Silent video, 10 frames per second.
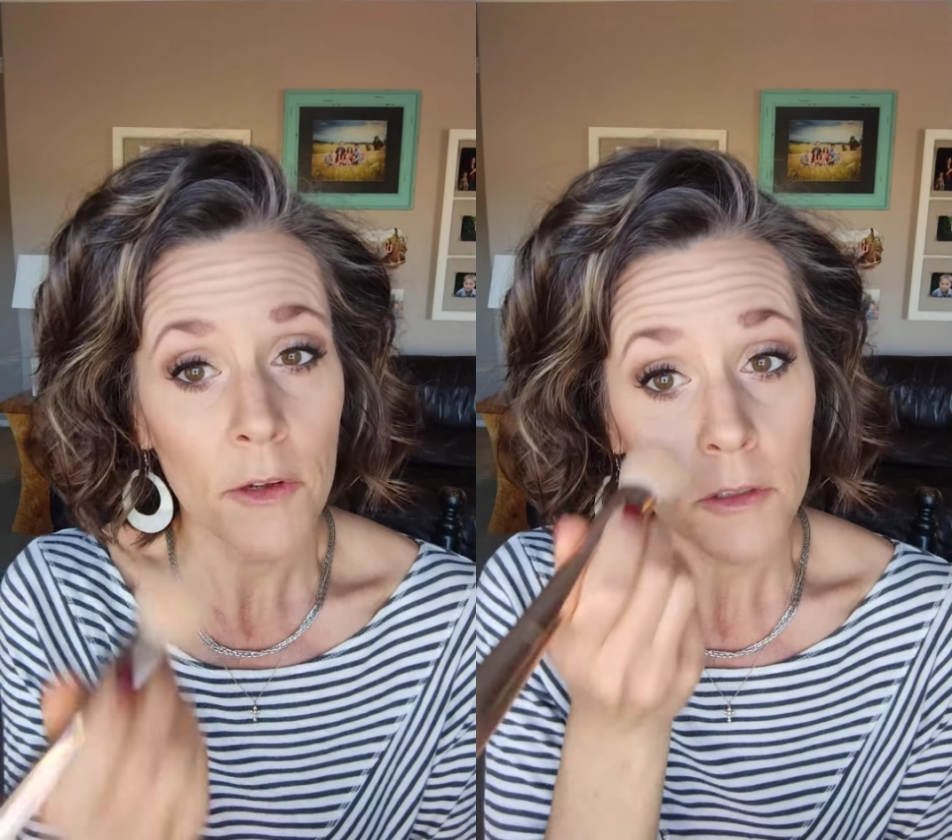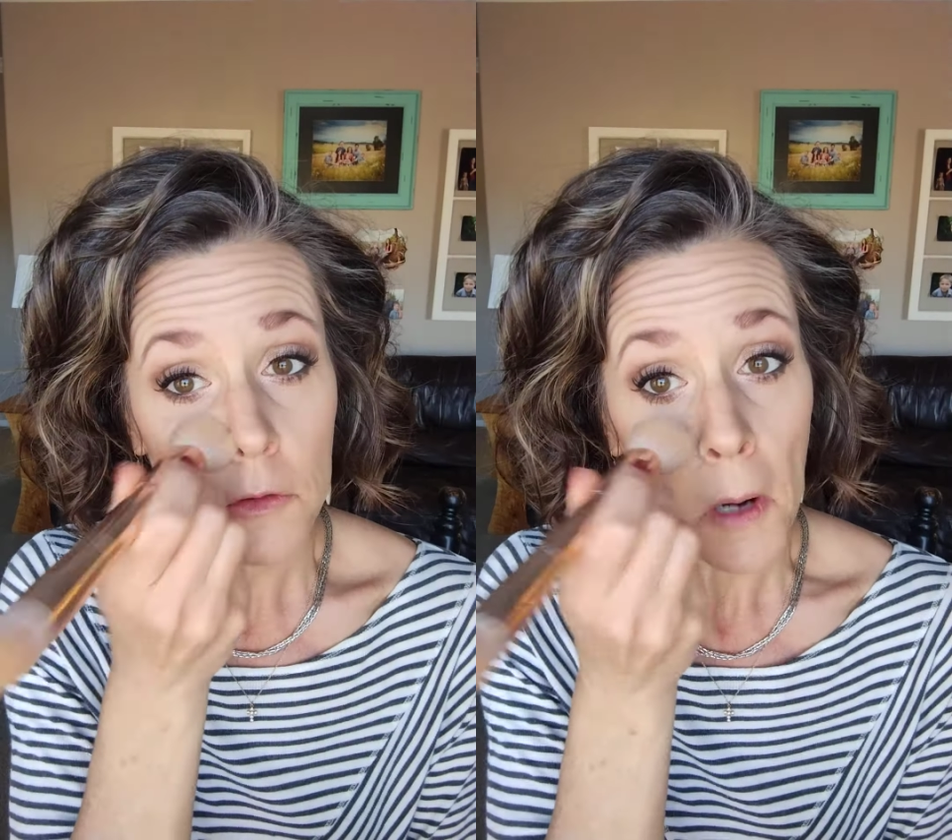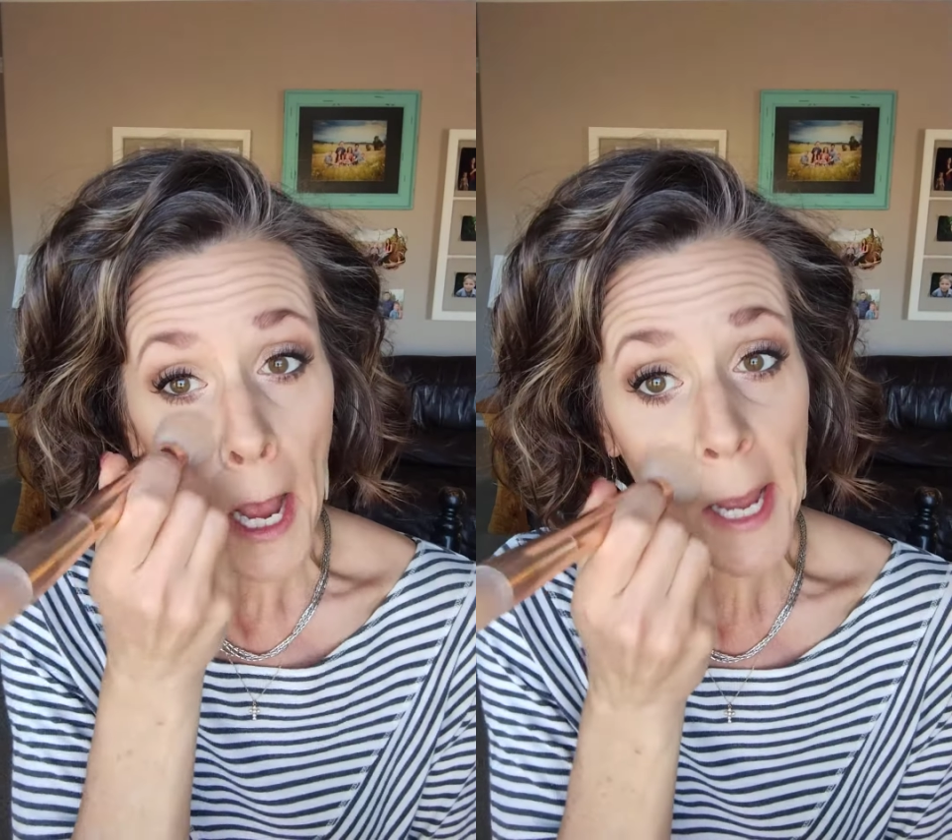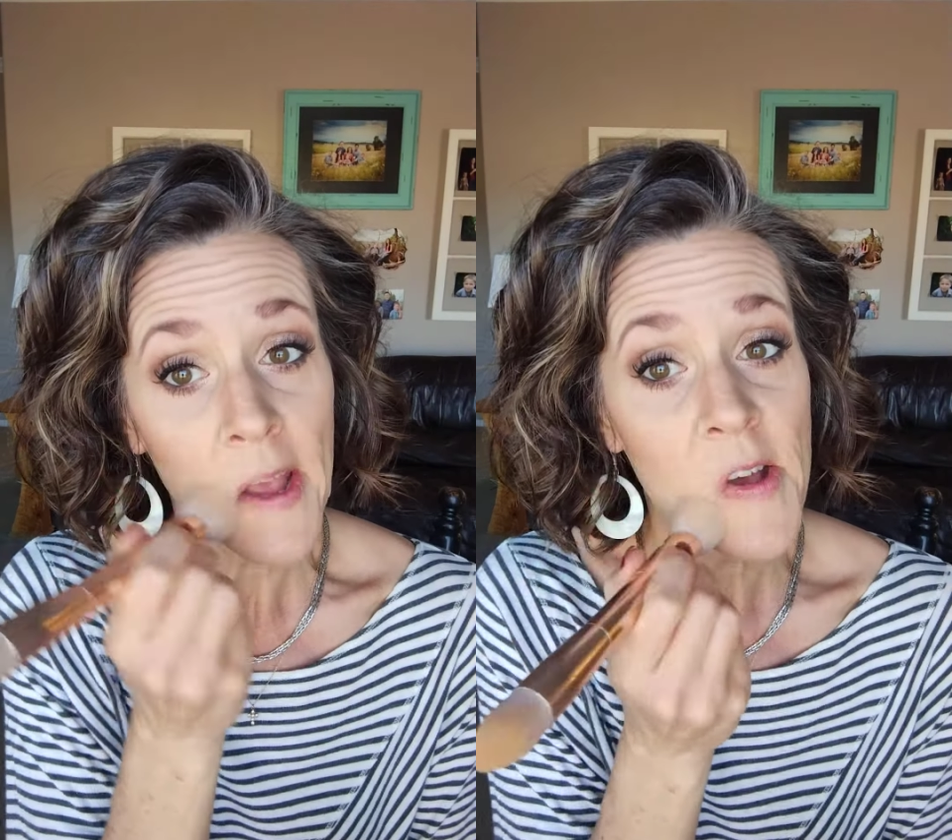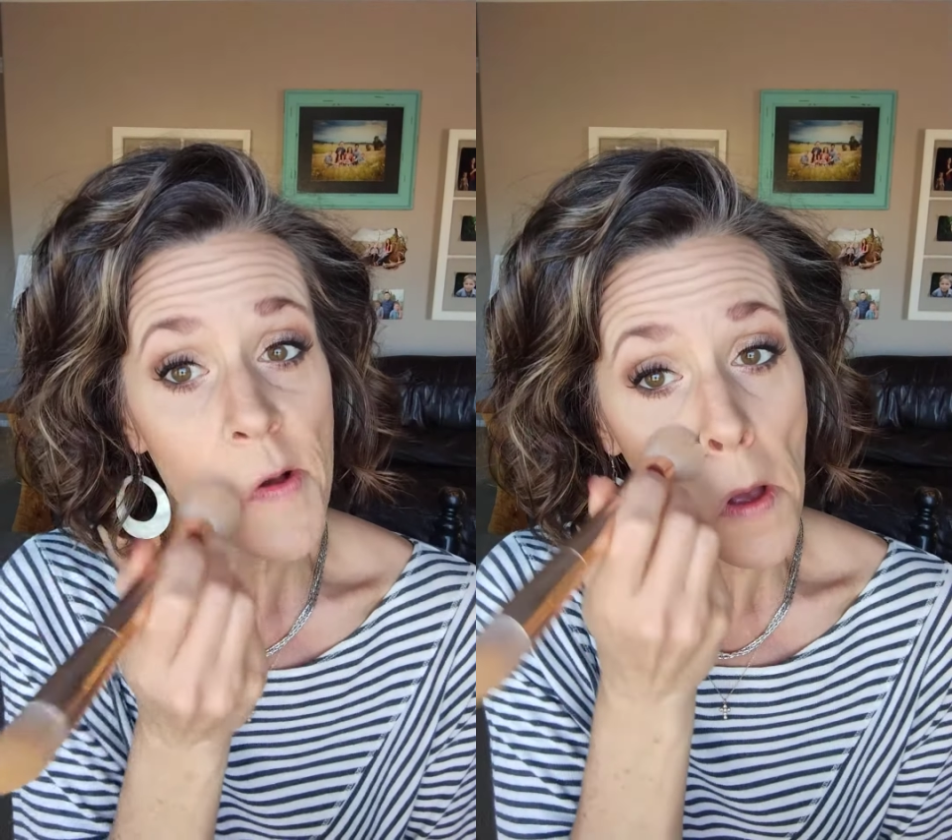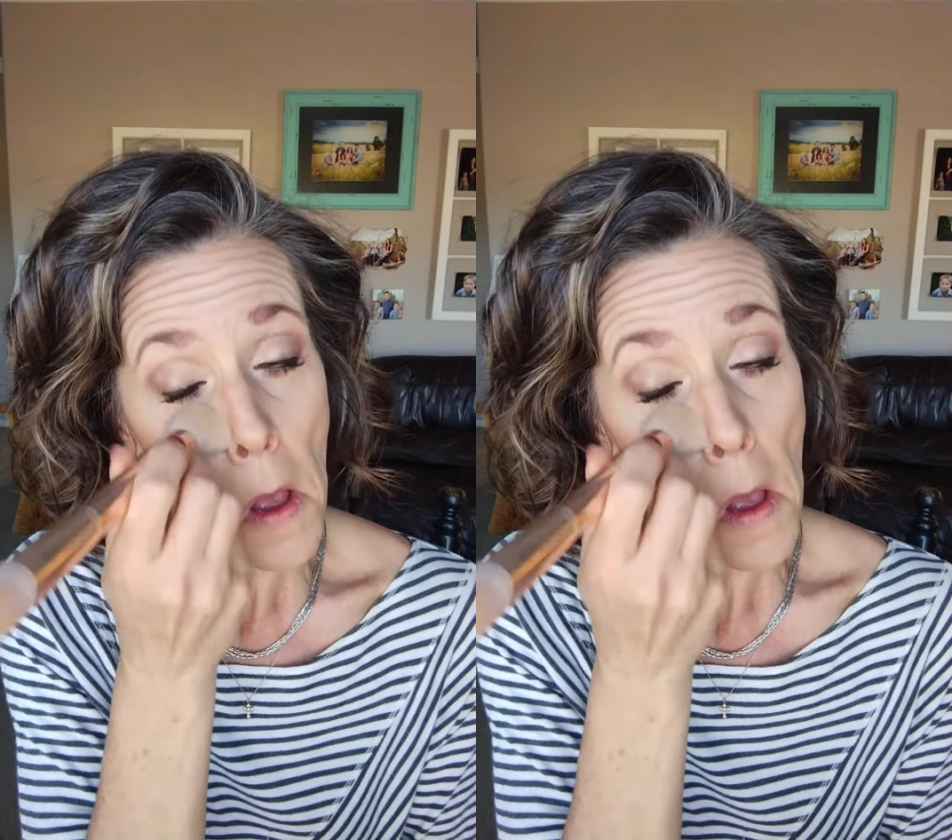you're dry,